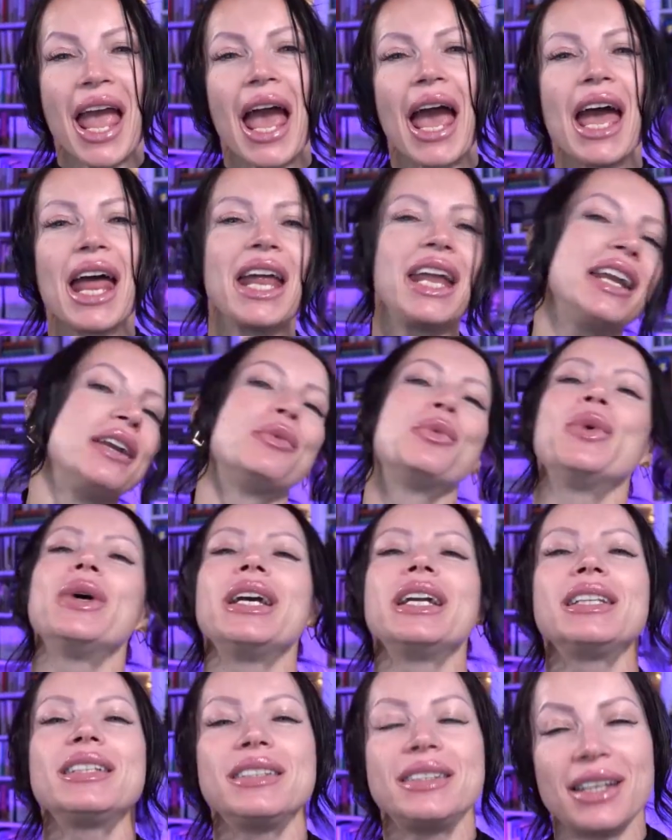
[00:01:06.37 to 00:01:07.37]
And
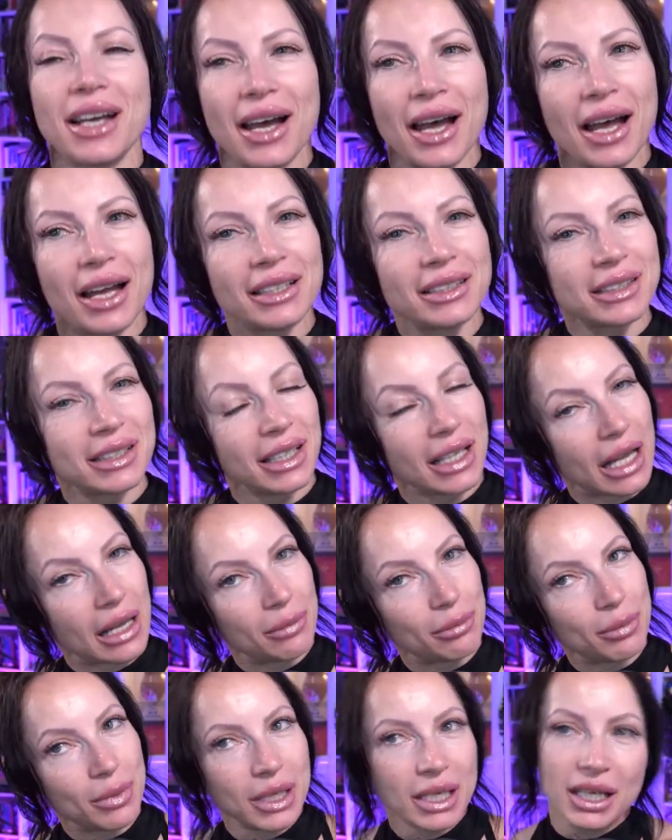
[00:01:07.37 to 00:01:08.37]
with that, let
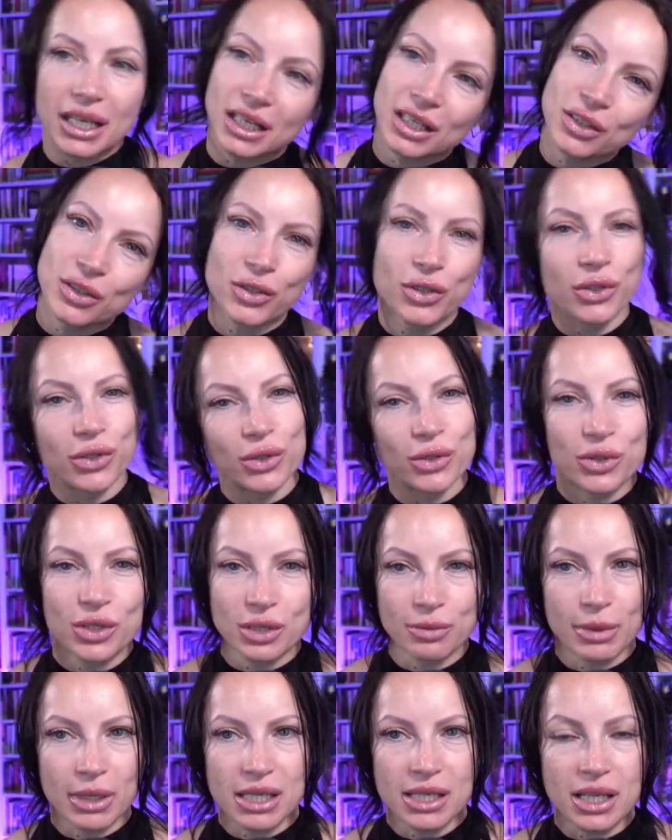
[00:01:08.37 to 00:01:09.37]
me introduce
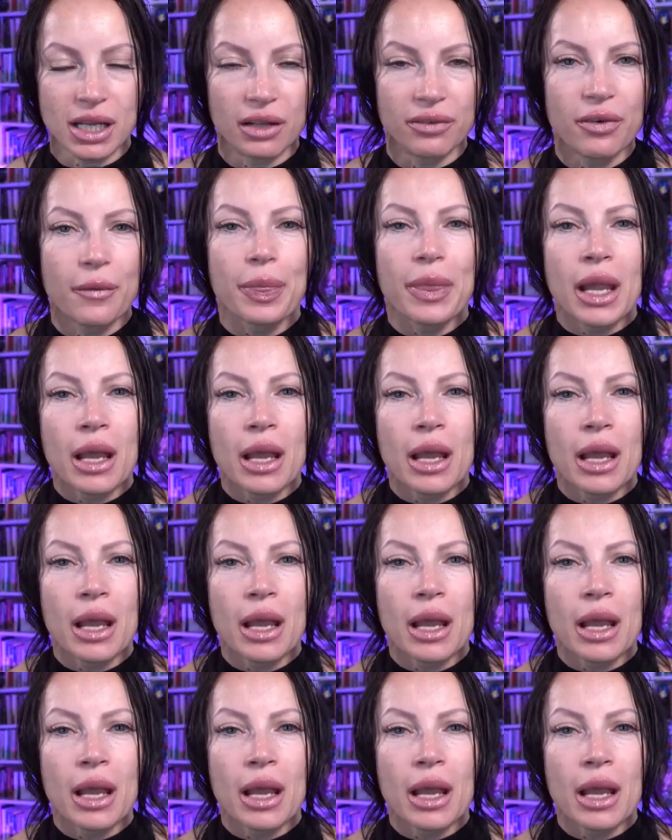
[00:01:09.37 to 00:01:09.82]
myself.